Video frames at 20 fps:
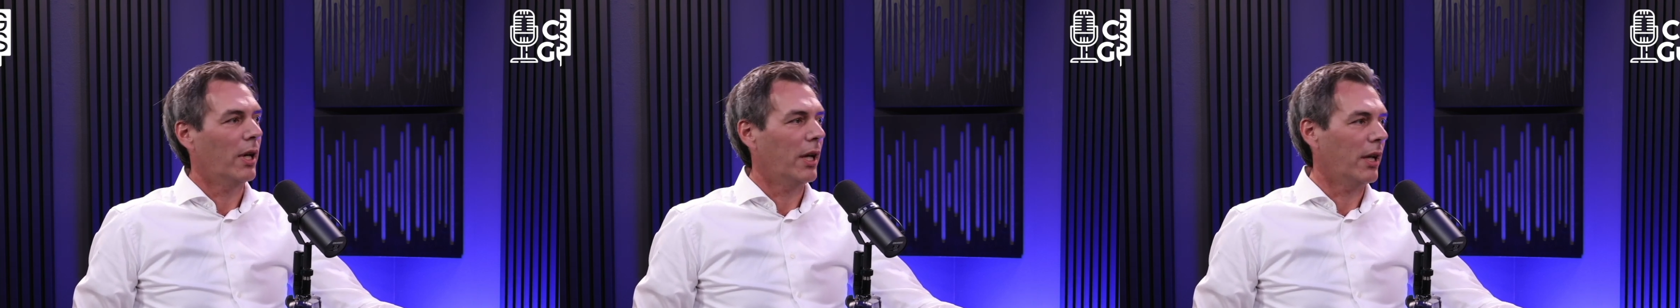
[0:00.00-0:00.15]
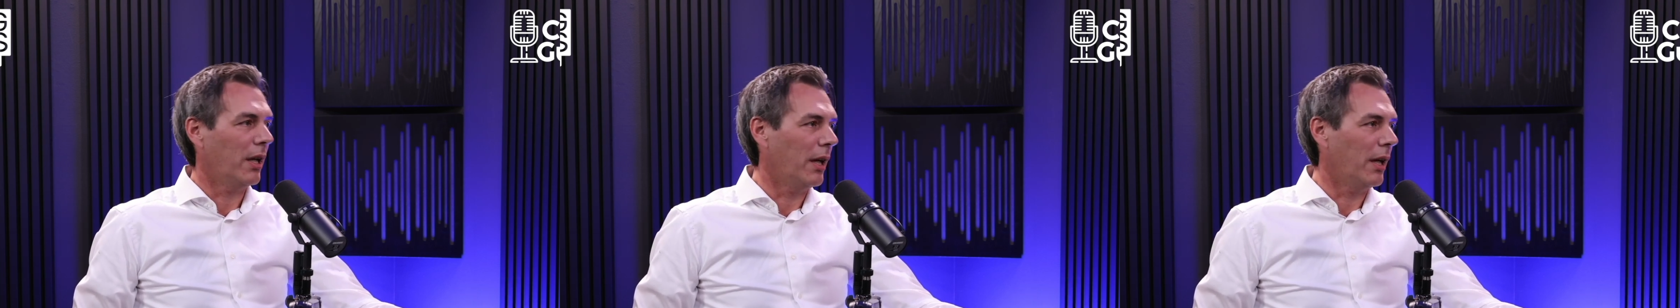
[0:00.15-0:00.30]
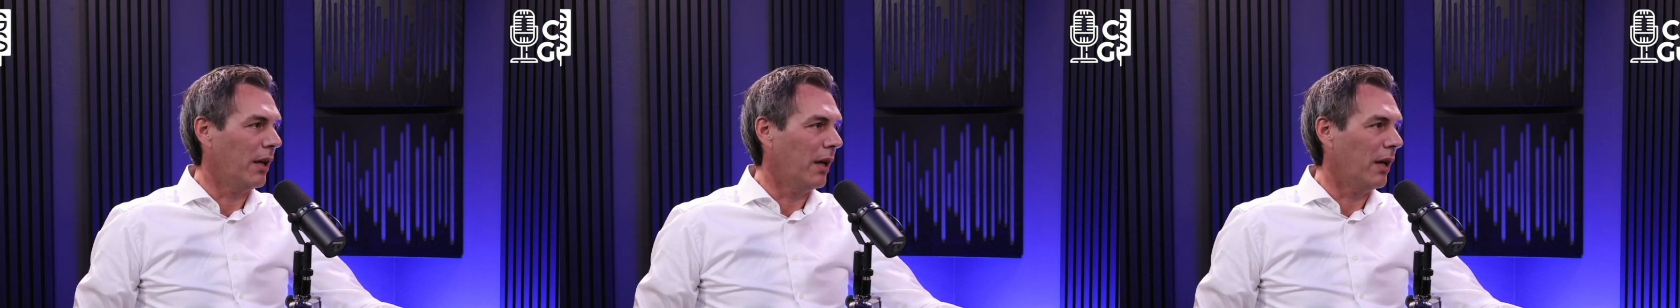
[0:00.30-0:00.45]

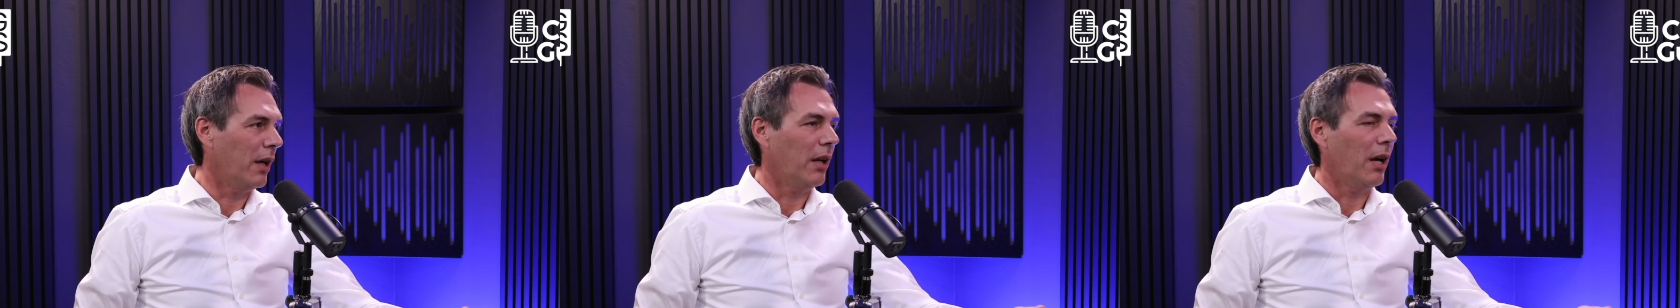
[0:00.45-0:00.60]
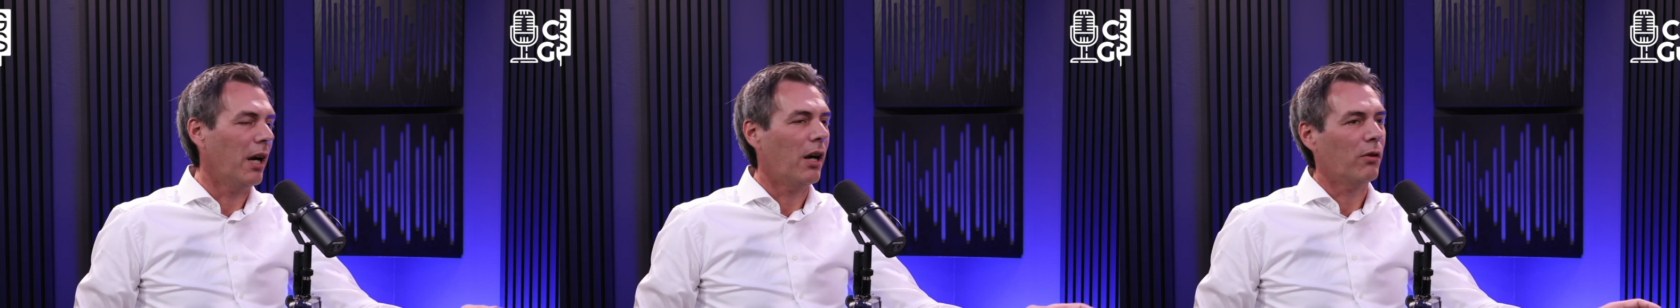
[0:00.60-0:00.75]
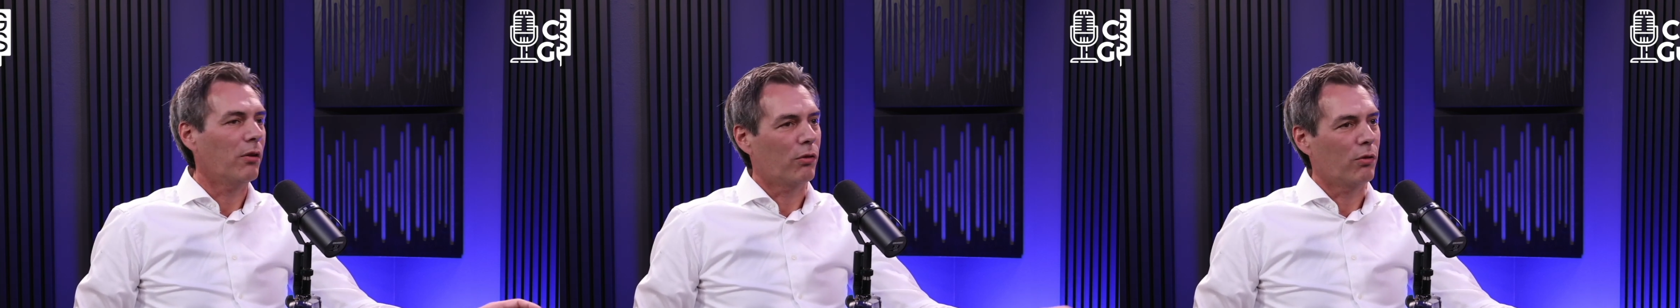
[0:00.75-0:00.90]
and
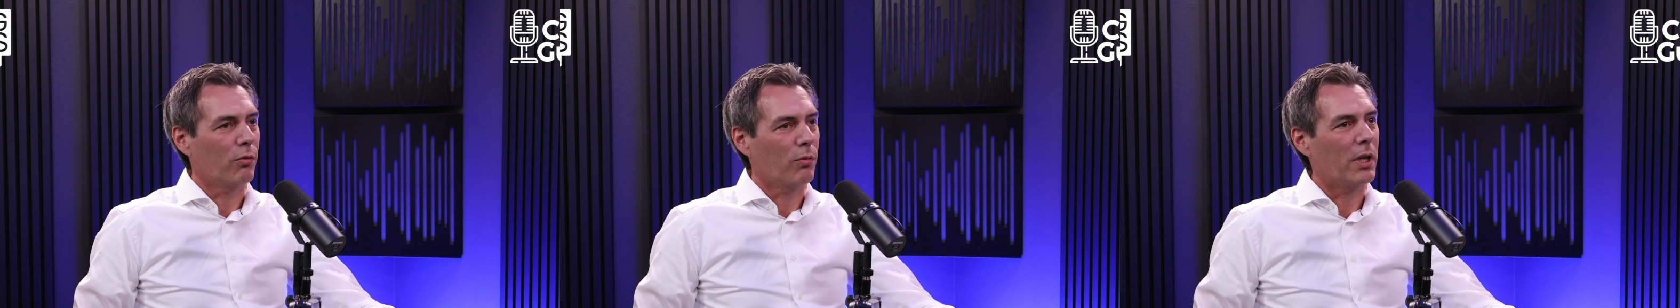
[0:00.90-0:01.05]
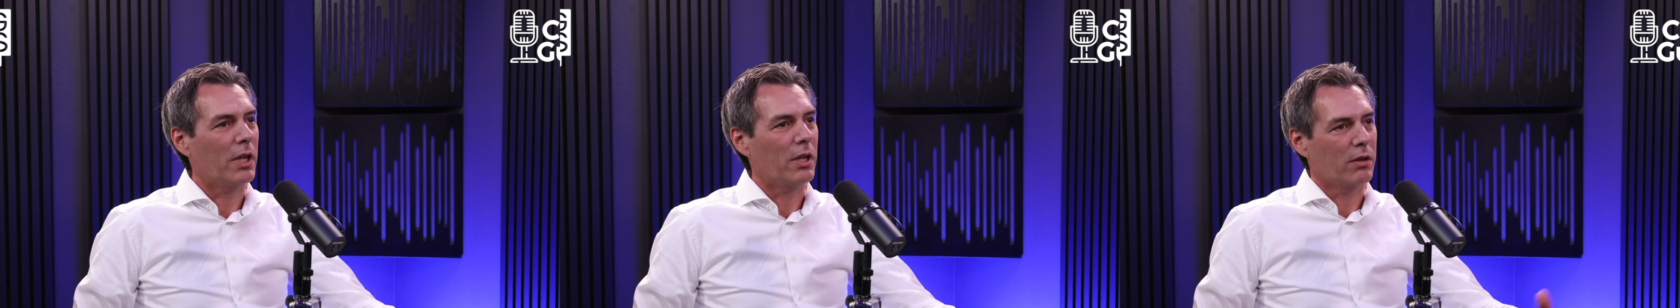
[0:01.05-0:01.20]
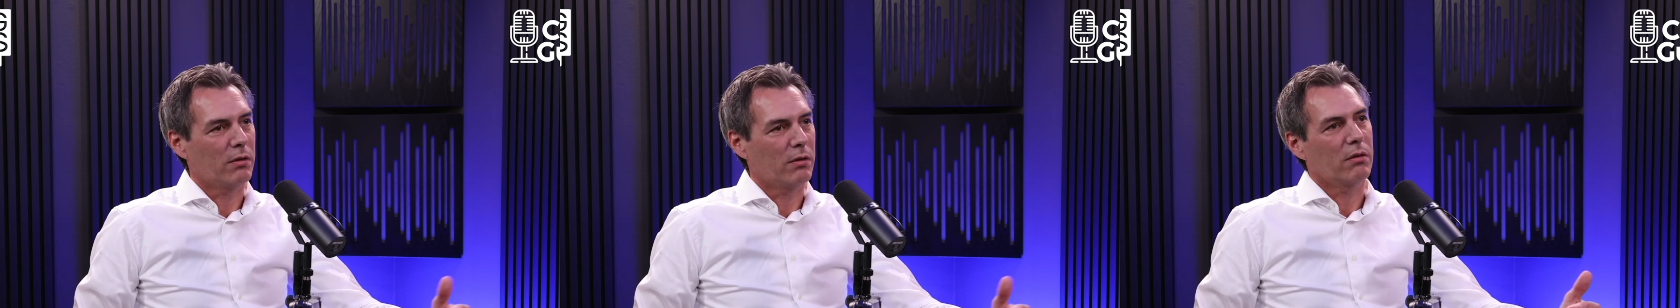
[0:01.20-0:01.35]
how to
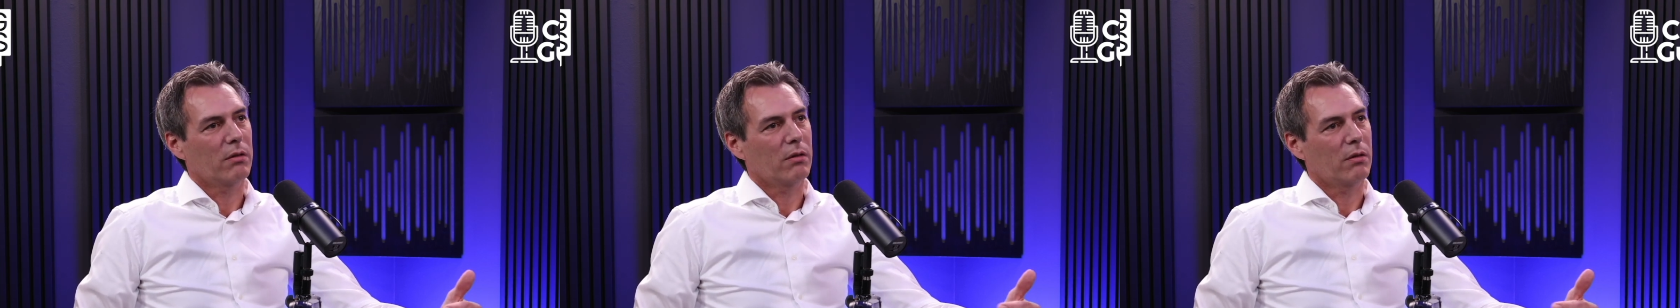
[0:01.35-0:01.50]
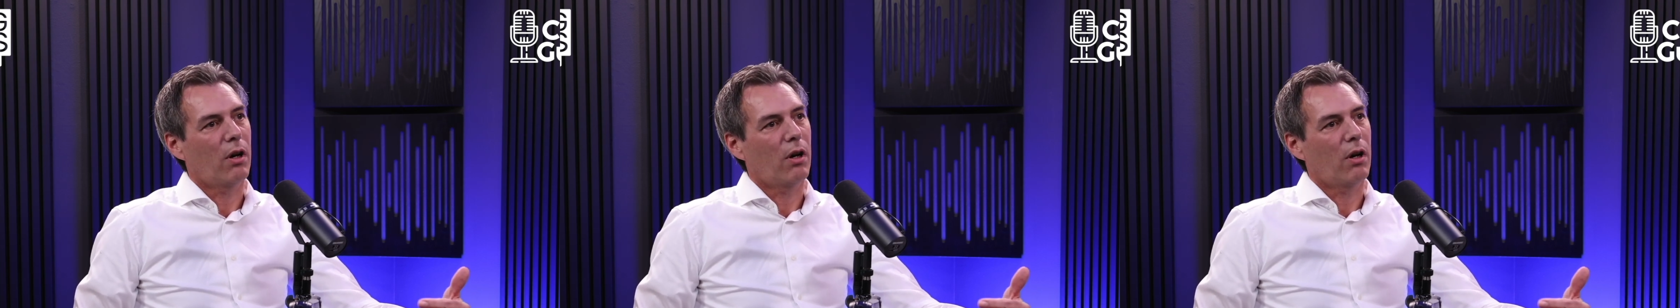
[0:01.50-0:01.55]
really